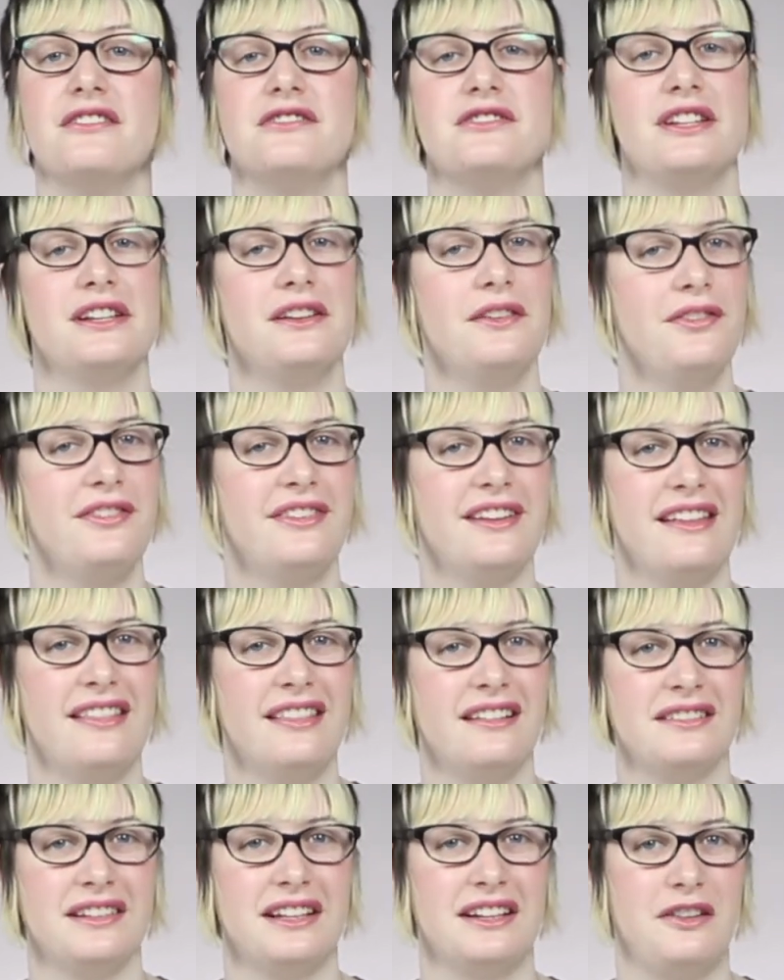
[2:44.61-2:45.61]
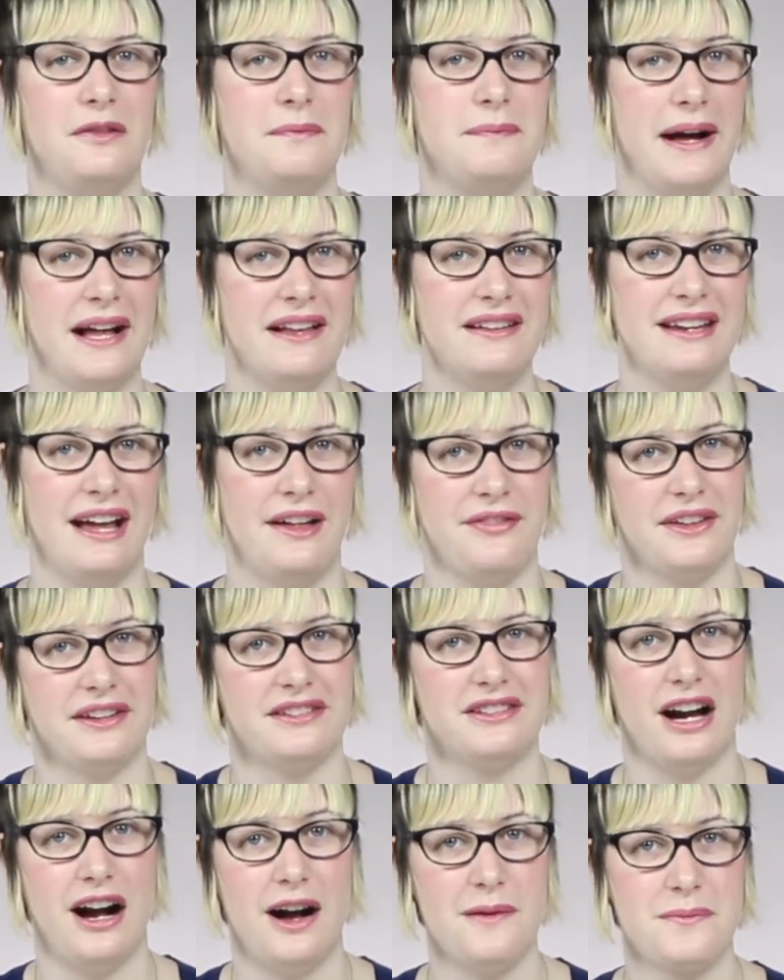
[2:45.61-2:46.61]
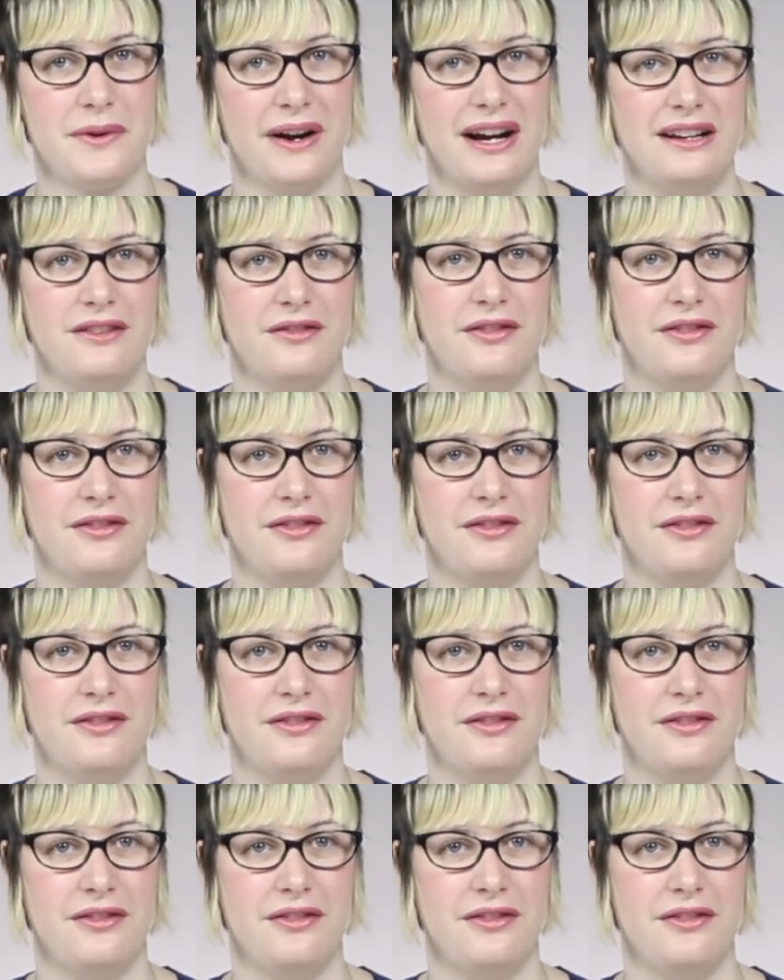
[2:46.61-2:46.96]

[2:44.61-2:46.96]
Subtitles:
Do you see the little button at the top right